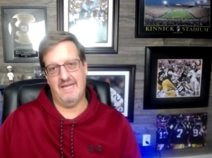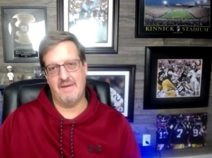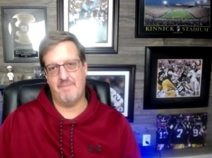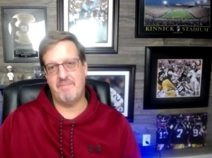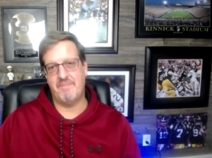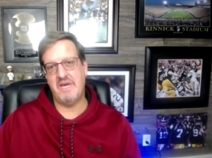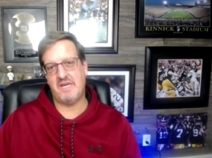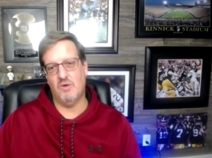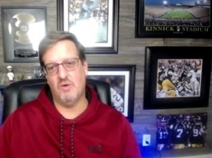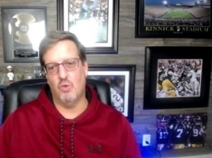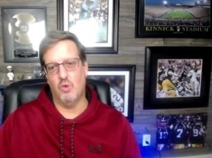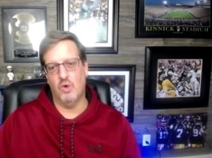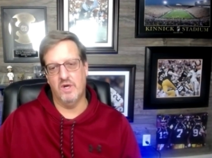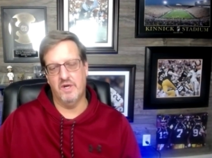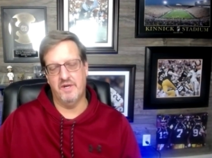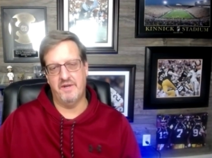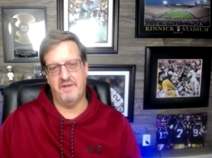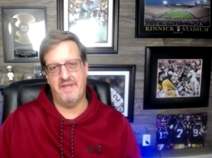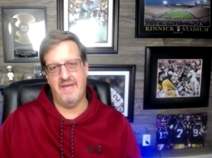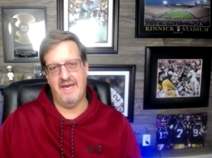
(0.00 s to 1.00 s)
like pick a
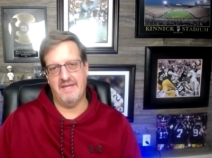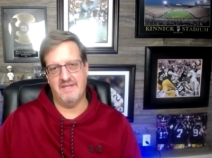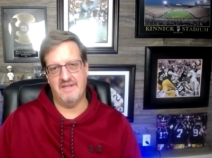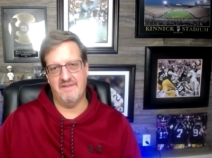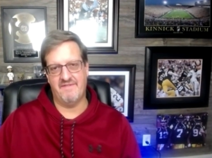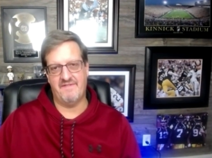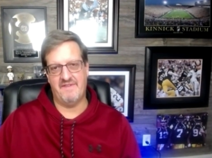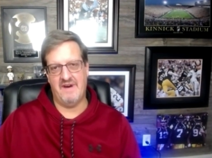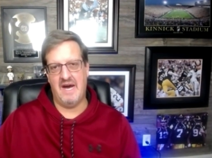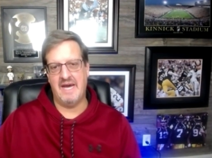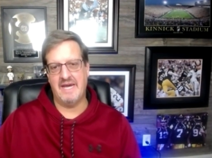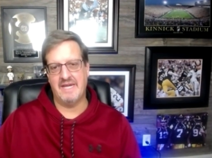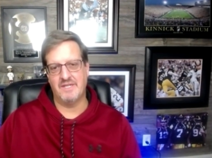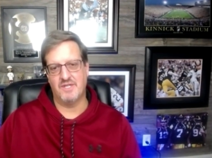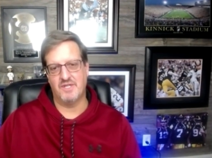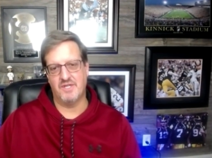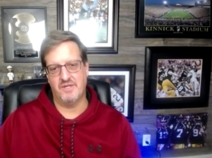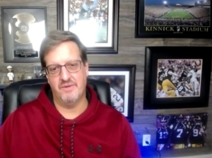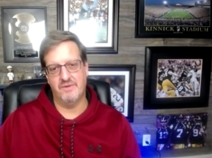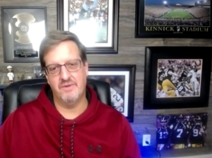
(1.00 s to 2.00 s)
word that
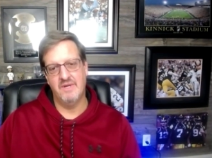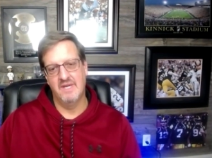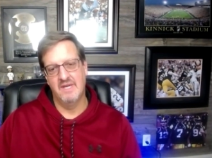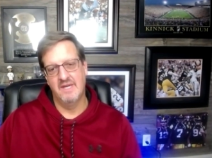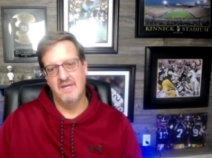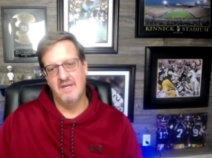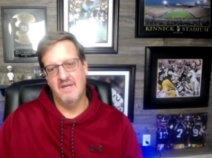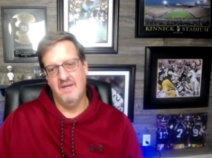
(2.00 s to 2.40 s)
defines you.